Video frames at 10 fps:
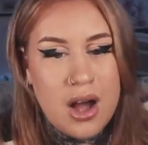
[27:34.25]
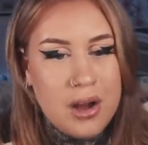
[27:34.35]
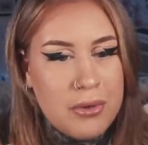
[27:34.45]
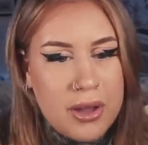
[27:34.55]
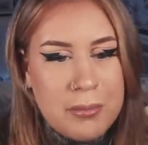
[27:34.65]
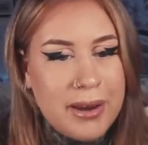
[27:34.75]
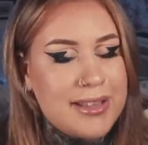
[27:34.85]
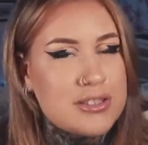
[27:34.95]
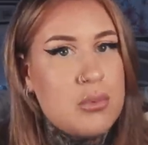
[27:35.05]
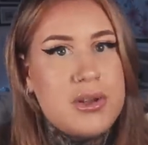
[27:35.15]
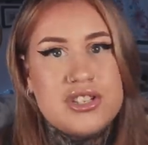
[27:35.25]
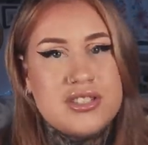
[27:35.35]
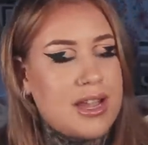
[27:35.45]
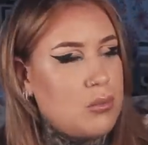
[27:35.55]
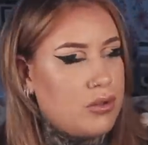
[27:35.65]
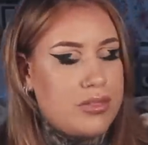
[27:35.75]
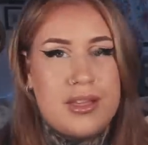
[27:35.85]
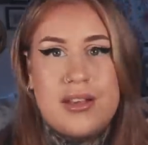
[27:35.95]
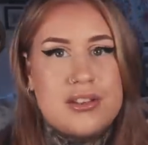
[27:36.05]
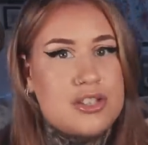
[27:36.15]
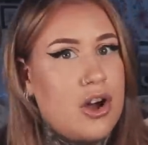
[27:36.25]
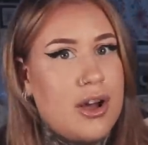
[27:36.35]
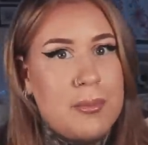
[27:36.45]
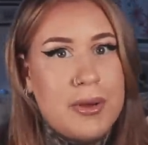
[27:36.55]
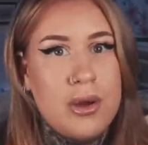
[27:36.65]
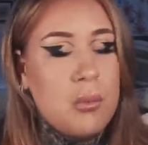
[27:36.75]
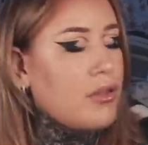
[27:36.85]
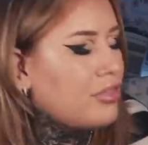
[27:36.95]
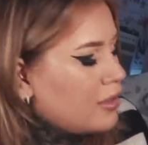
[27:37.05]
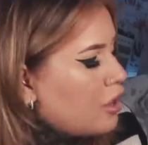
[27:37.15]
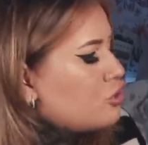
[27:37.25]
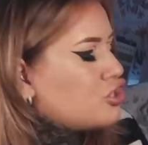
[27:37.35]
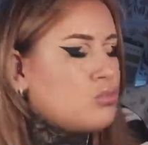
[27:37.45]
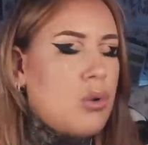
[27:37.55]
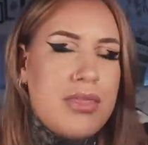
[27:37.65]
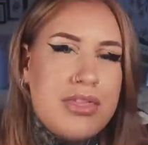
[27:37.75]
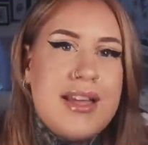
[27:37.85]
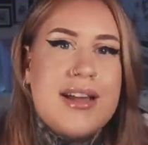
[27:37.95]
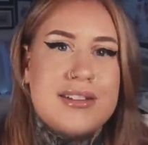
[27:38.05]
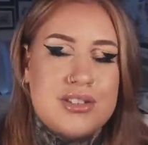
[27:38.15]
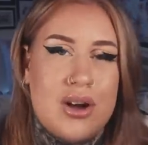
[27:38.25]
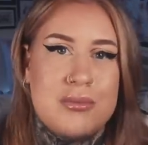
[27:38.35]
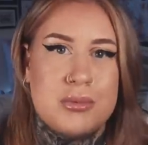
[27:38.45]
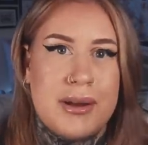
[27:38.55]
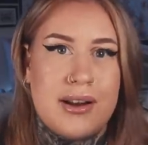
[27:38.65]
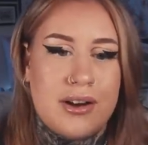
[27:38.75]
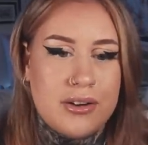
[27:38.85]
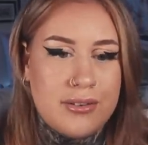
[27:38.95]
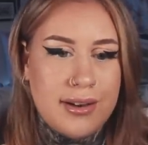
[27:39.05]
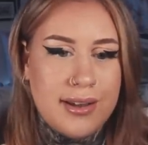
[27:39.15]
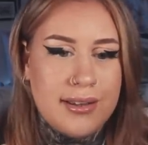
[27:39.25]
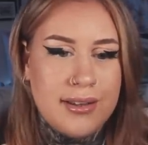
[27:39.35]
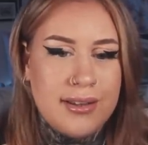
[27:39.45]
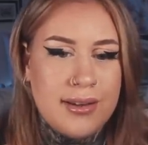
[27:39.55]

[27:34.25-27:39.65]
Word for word: i'm like please can we just take one thing at a time one th- just one thing at a time sweetheart all right